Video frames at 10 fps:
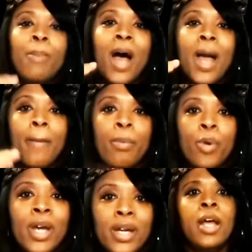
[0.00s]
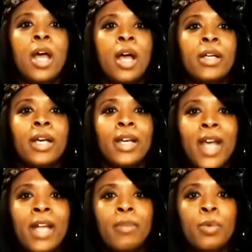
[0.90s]
by brick
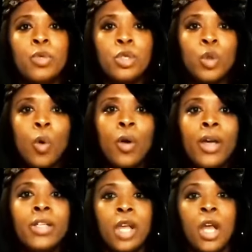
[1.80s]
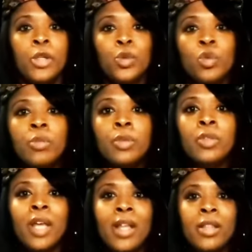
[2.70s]
cannibal stories
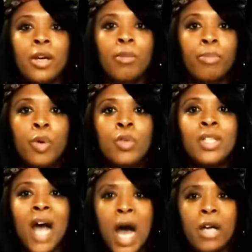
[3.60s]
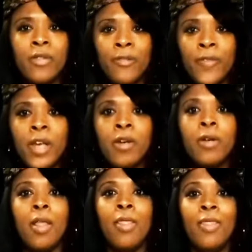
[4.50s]
tremble in their boots out of fear